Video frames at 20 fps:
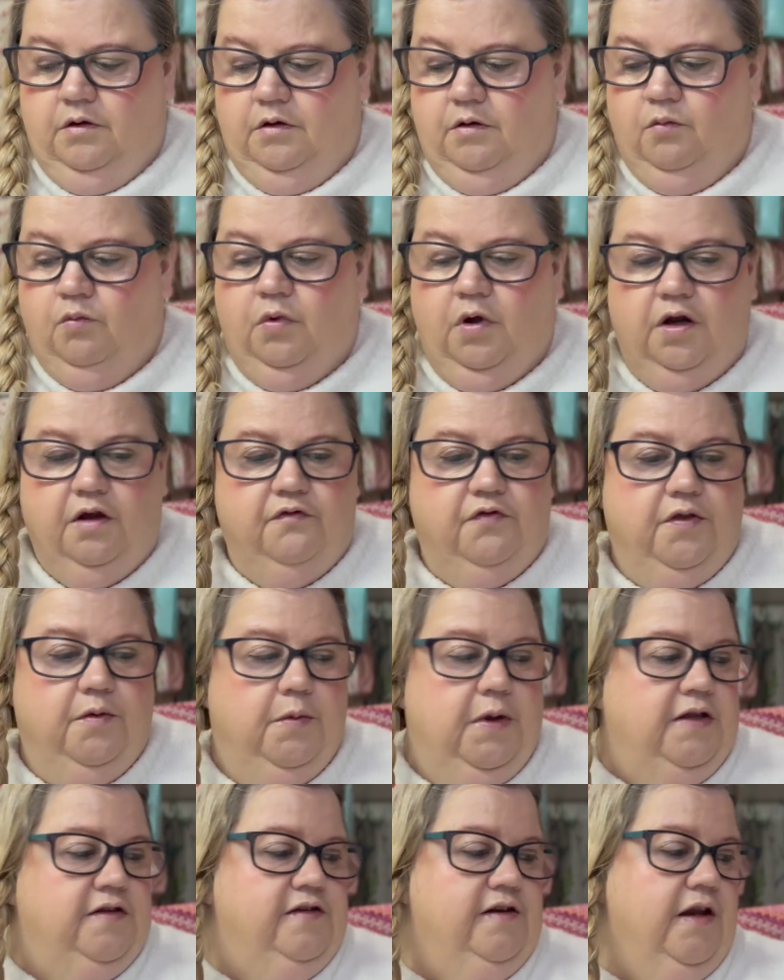One of them
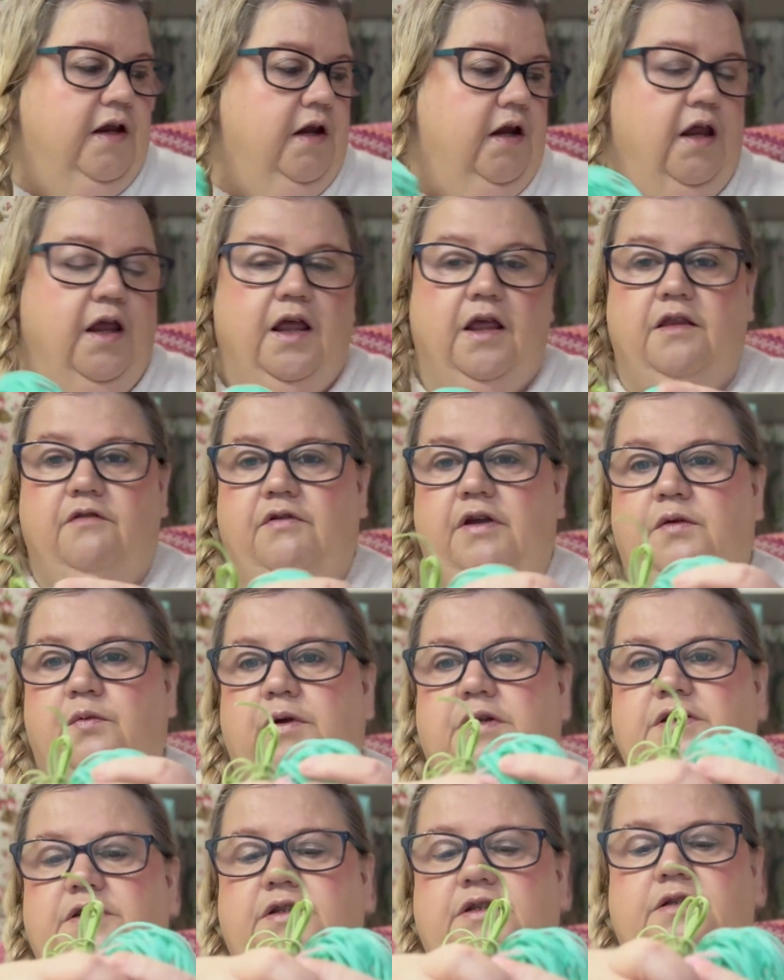isn't in here. The red
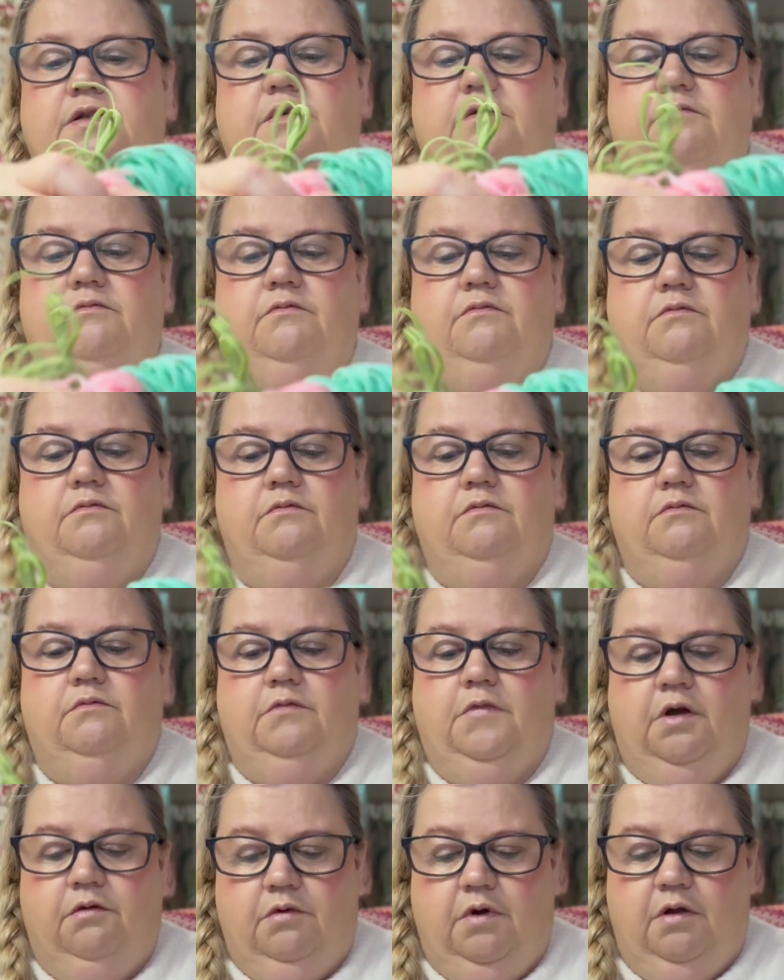one's...
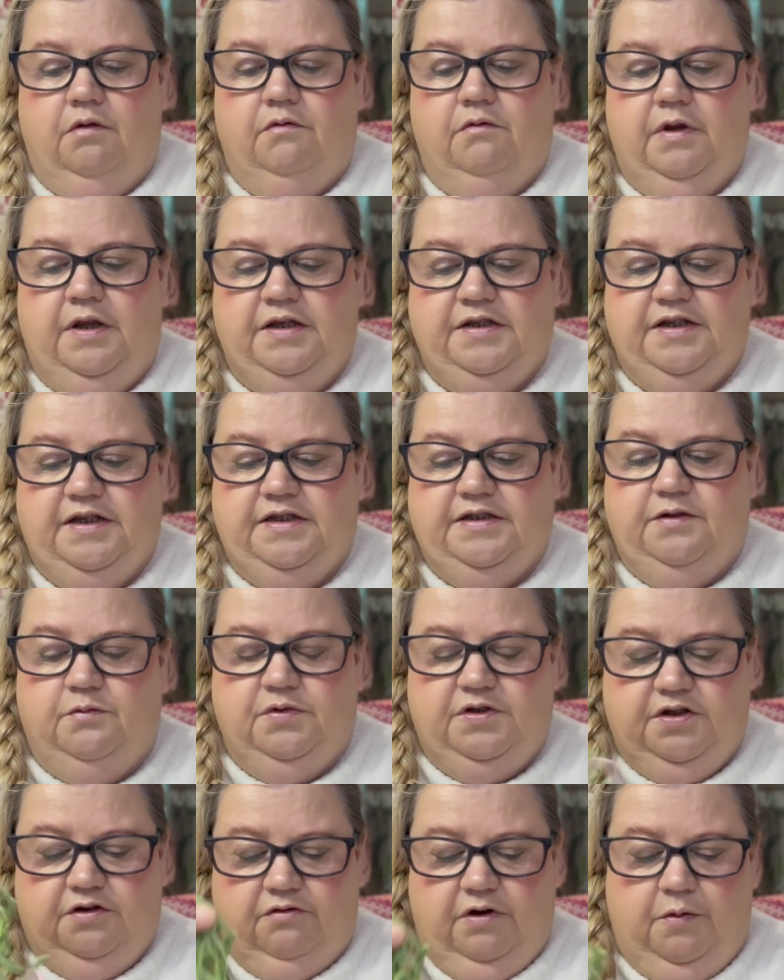Oh no, it is. It
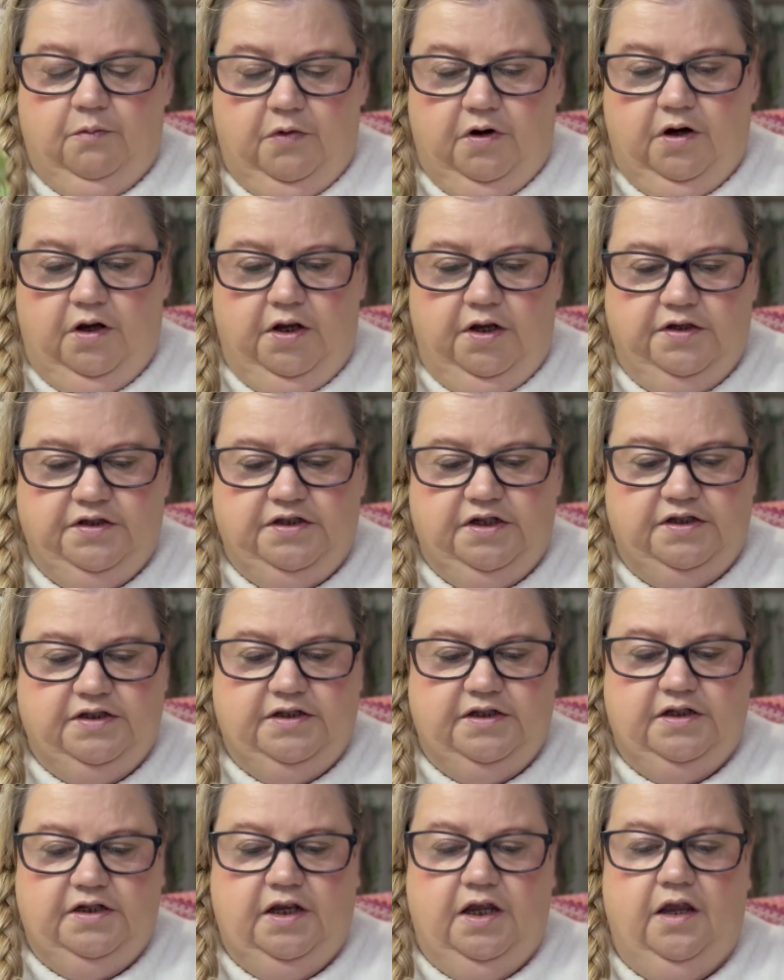was the green one I used
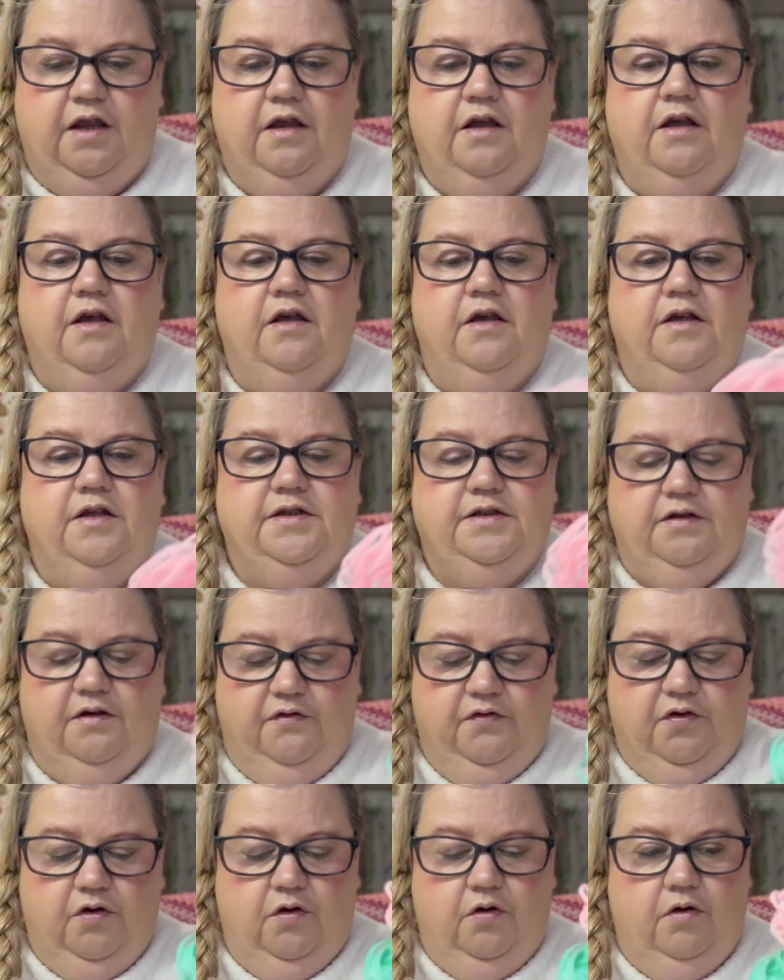yesterday. So
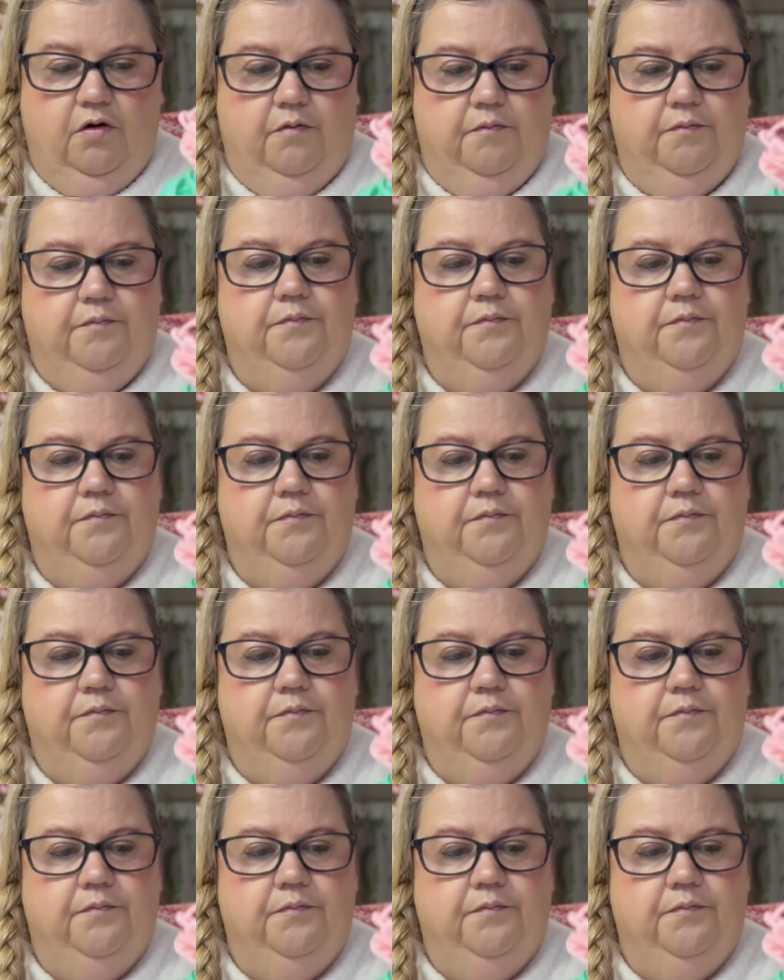I've got